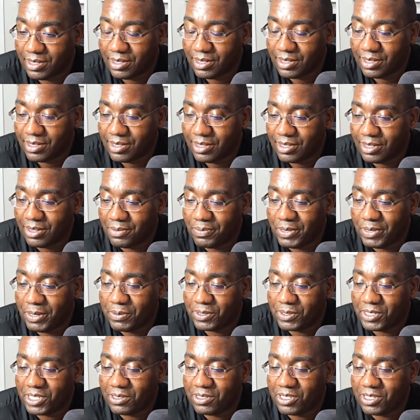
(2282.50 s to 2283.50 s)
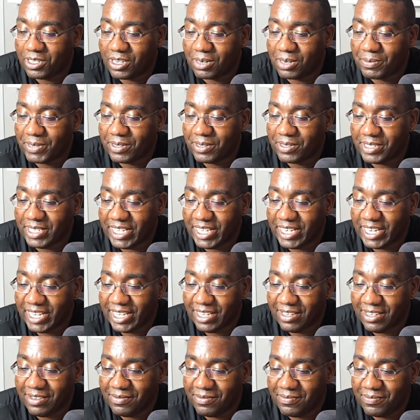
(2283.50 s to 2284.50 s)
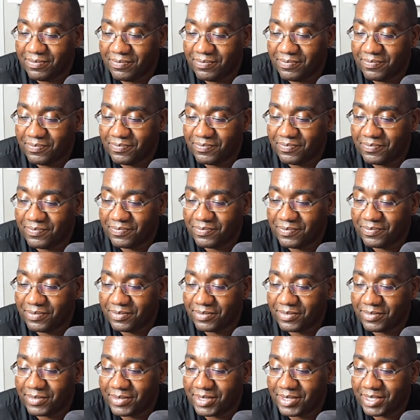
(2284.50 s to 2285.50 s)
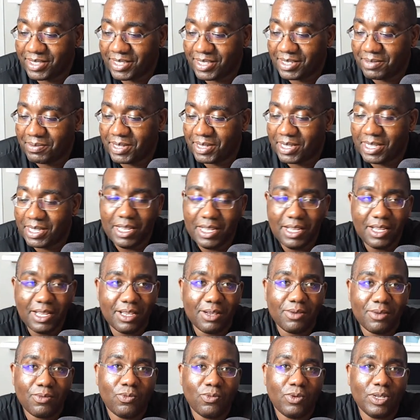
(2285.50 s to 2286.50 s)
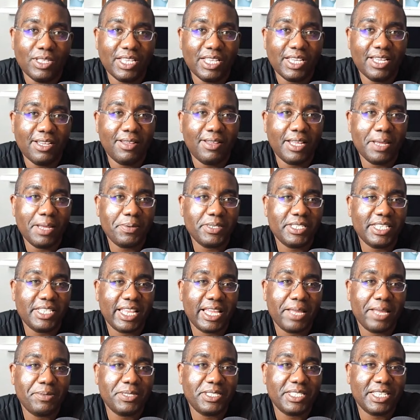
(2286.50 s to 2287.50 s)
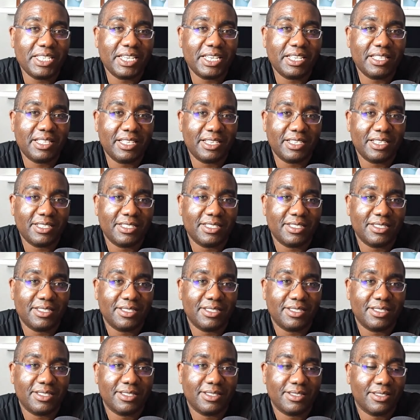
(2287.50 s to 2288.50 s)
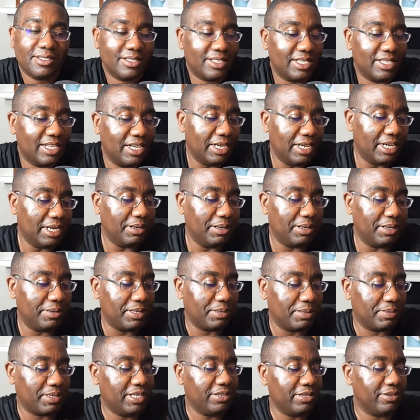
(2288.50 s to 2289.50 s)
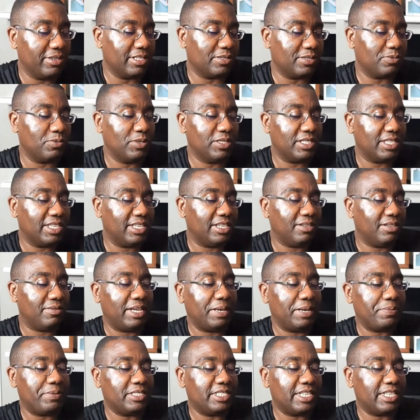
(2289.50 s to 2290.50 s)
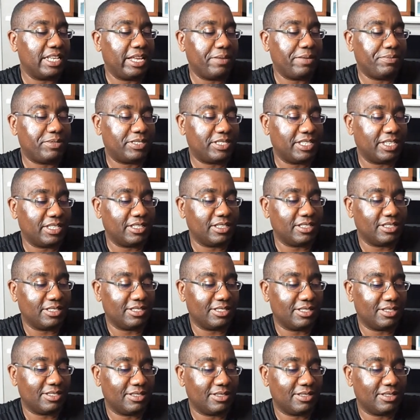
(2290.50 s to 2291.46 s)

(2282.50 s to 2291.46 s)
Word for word: Uh, people still talking about Diddy. I mean, what the hell happened to the Epstein list? Uh, I'm curious. What the hell happened to the Epstein list?